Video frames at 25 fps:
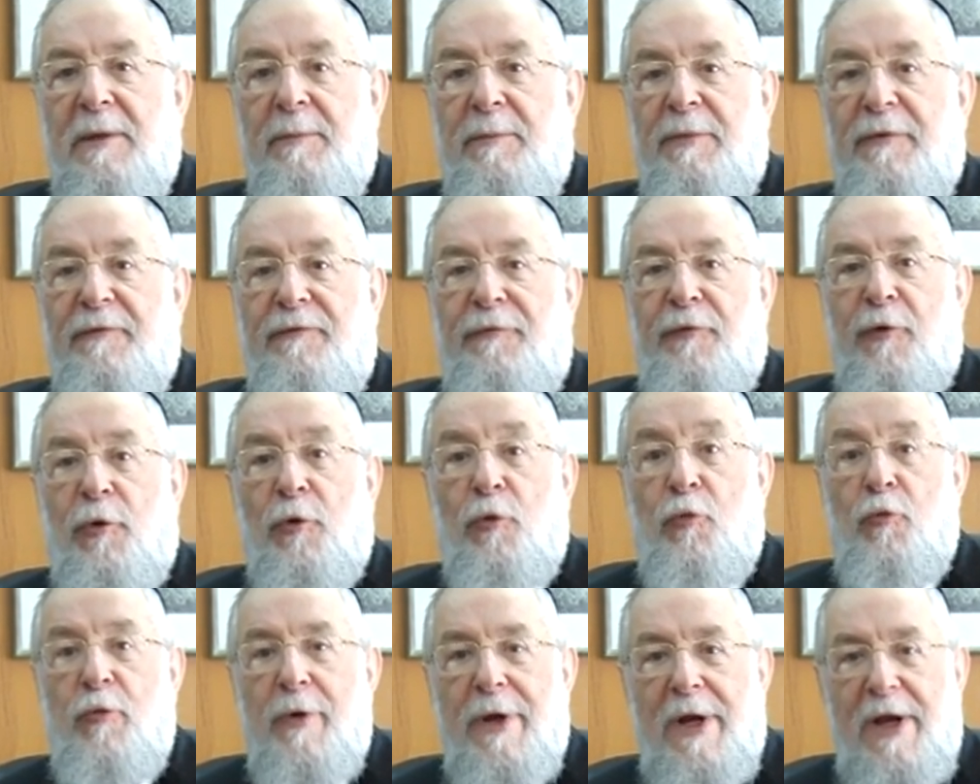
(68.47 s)
Before
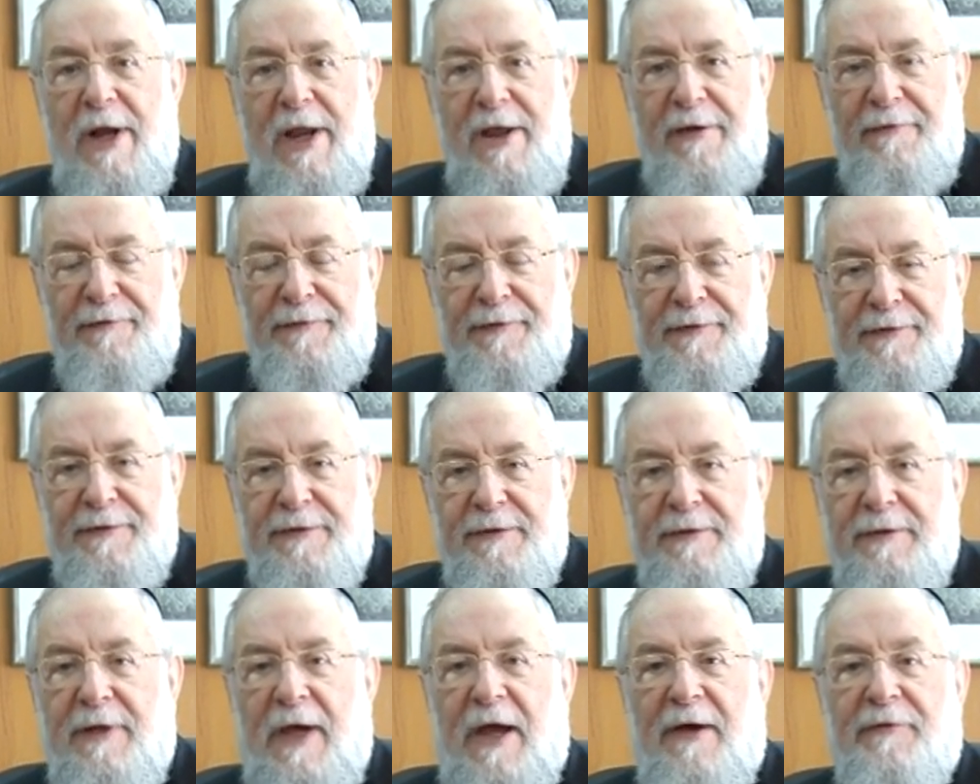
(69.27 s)
we
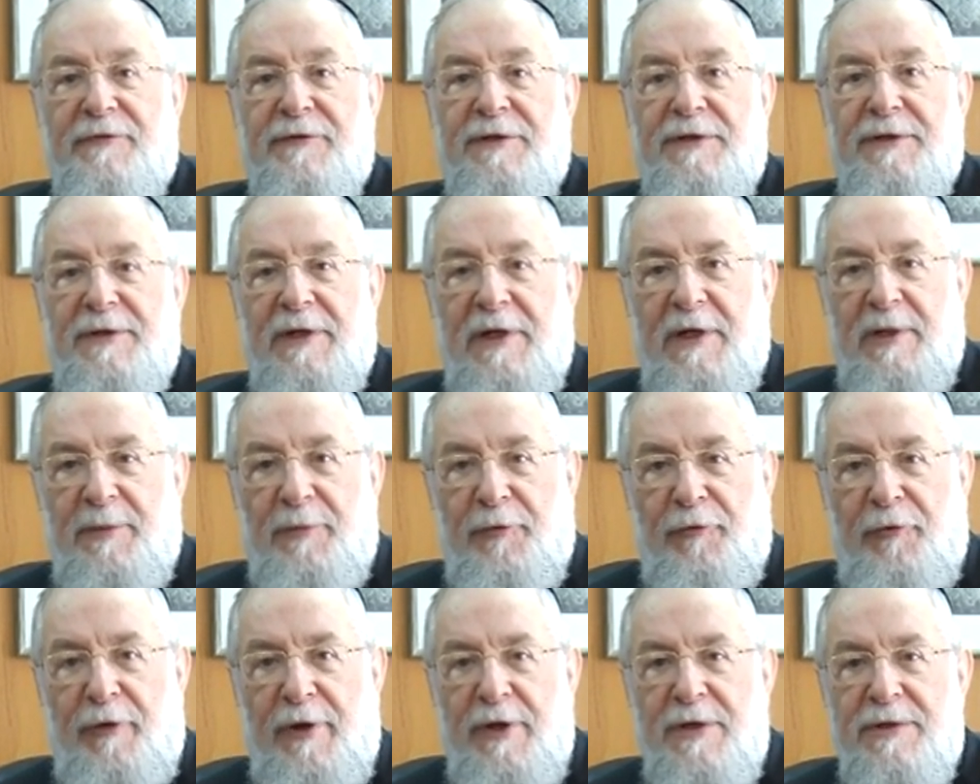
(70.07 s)
left after the
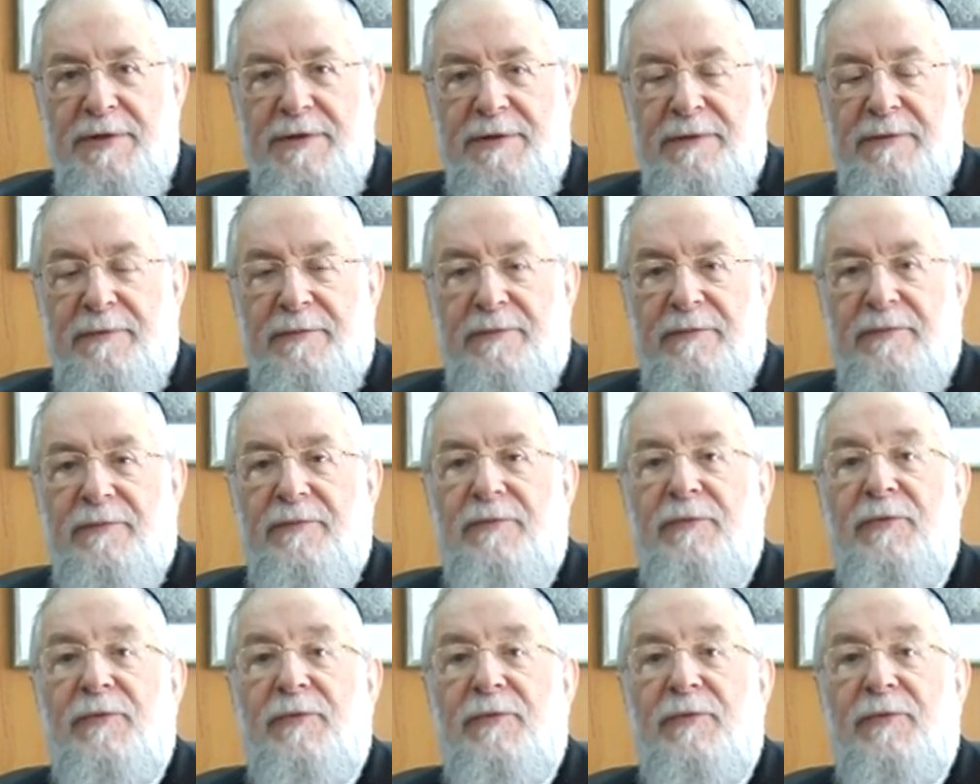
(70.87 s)
liberation